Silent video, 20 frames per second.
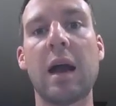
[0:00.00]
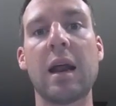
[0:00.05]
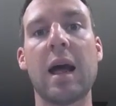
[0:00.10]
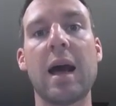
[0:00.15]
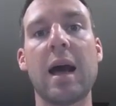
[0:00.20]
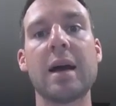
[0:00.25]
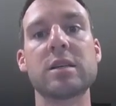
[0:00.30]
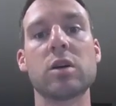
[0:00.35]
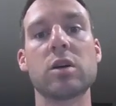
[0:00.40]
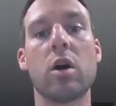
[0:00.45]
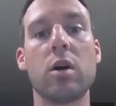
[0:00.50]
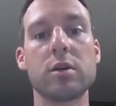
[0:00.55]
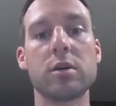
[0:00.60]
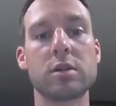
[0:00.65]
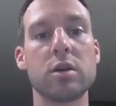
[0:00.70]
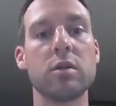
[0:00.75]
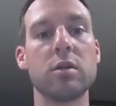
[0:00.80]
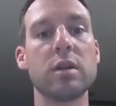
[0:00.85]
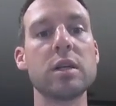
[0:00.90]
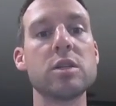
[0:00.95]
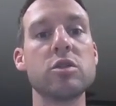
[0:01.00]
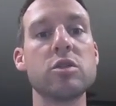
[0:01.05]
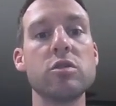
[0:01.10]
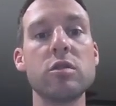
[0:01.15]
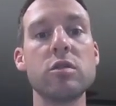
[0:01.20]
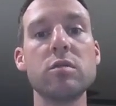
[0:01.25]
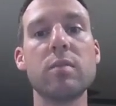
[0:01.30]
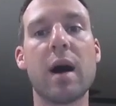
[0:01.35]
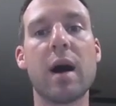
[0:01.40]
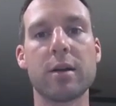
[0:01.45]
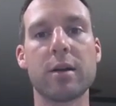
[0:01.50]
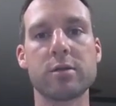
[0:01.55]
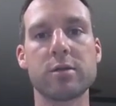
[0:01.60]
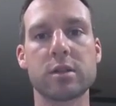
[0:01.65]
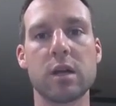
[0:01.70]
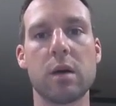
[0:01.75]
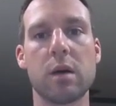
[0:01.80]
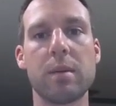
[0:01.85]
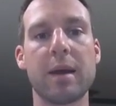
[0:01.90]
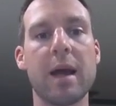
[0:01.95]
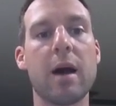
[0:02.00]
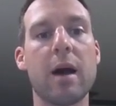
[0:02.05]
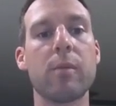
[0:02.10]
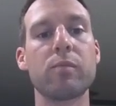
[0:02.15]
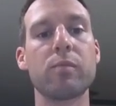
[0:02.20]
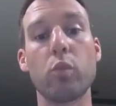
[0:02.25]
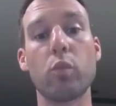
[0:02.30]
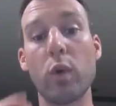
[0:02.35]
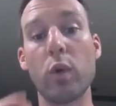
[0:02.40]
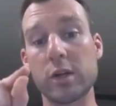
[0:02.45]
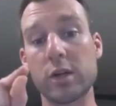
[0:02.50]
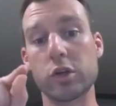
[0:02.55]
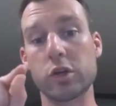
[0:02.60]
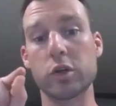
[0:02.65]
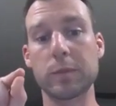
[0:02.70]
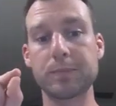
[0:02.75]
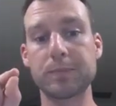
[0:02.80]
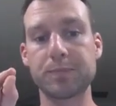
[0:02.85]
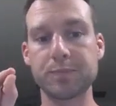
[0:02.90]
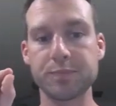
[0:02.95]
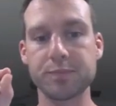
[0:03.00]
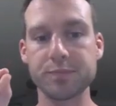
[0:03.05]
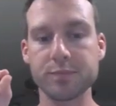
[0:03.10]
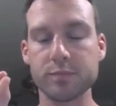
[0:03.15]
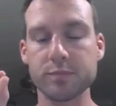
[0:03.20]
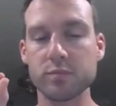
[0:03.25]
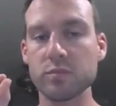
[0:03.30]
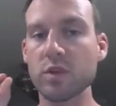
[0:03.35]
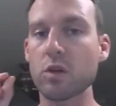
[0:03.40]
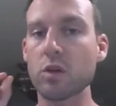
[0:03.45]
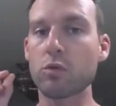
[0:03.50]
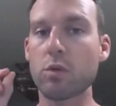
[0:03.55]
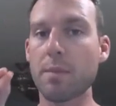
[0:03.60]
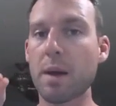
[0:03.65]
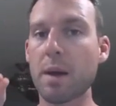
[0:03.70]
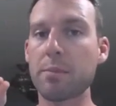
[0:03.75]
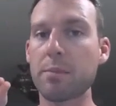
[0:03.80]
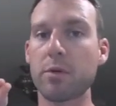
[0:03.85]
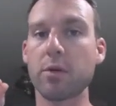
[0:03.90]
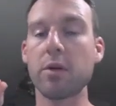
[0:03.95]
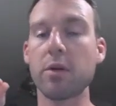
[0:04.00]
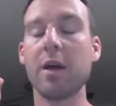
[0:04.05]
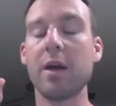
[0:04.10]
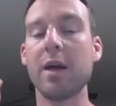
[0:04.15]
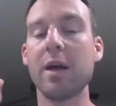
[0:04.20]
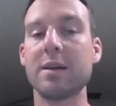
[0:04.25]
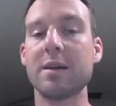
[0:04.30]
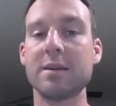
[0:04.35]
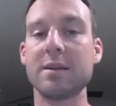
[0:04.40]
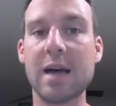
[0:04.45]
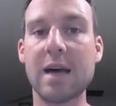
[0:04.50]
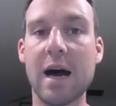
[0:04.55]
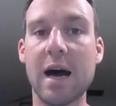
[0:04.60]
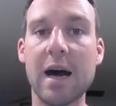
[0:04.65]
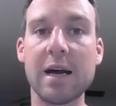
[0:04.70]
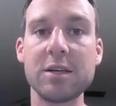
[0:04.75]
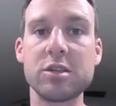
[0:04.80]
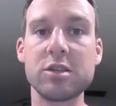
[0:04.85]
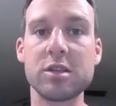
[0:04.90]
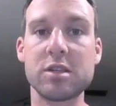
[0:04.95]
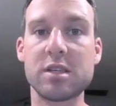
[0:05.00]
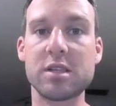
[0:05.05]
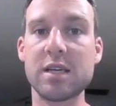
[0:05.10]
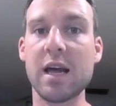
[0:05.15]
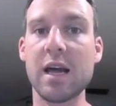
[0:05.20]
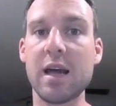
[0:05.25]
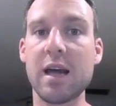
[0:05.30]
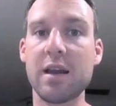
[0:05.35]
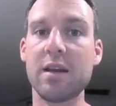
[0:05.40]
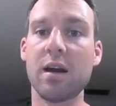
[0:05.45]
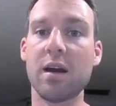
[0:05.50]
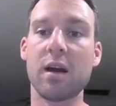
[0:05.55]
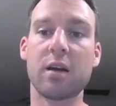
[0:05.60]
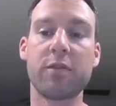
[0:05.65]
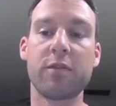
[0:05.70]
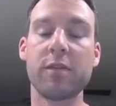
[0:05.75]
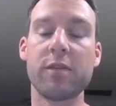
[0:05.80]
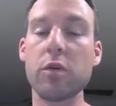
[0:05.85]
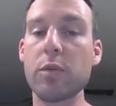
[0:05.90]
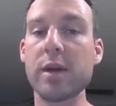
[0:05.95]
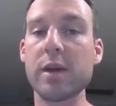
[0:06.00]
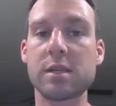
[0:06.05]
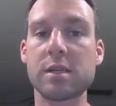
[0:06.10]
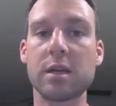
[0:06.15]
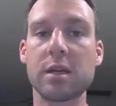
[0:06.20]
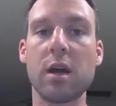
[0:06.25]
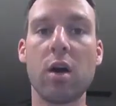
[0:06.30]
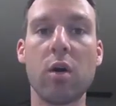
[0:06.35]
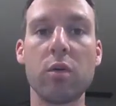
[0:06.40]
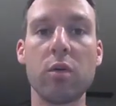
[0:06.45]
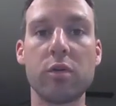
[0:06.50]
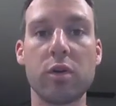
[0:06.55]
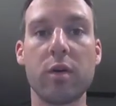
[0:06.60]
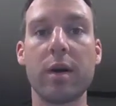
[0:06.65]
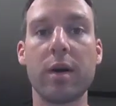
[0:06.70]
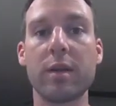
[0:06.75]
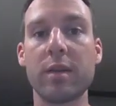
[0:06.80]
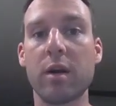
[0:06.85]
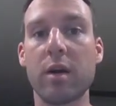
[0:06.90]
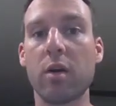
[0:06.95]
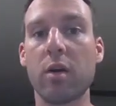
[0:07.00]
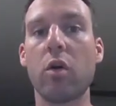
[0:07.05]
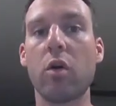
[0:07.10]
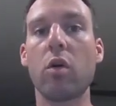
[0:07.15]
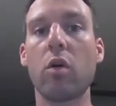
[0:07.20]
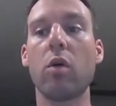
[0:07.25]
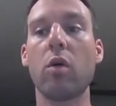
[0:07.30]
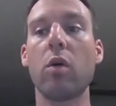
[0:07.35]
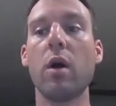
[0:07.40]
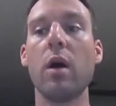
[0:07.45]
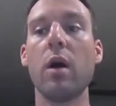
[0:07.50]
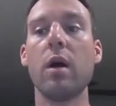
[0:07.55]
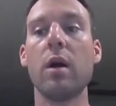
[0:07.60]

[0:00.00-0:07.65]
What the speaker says: it has also these new models coming out, which, remember, Dodge said a few weeks ago during their whole